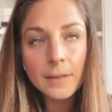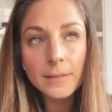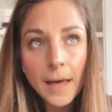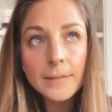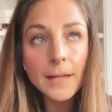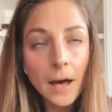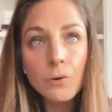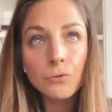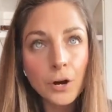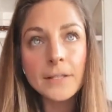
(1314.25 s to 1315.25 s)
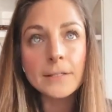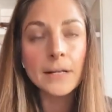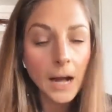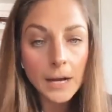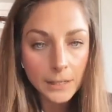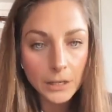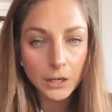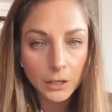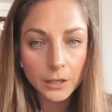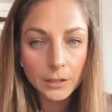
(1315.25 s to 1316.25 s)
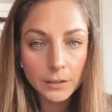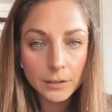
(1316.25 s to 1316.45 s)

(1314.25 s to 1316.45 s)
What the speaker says: That's how Christ got here,